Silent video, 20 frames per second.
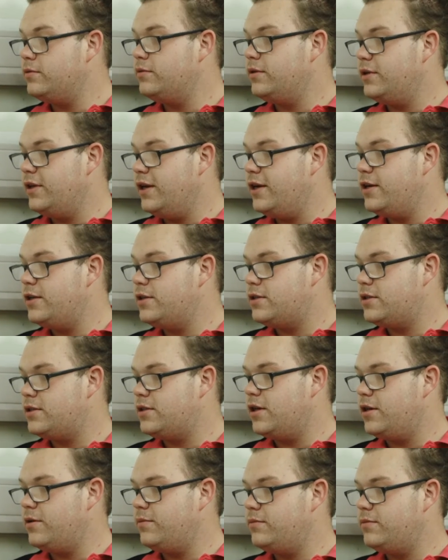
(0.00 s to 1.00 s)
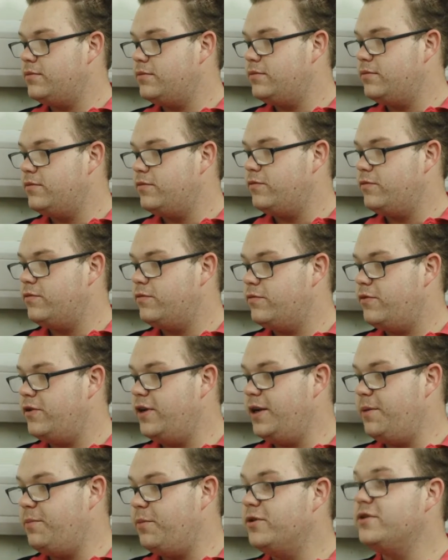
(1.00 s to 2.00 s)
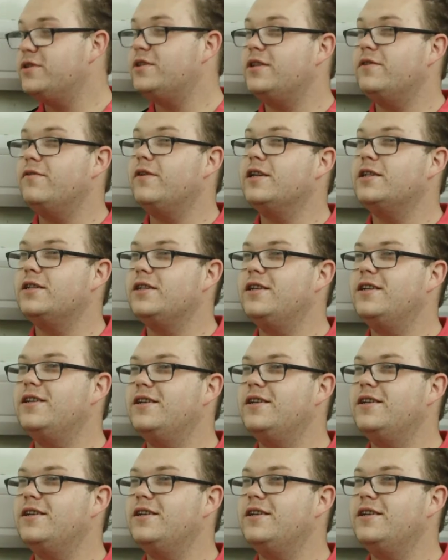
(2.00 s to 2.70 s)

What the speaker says: Stopped. Yeah, it's really positive, actually,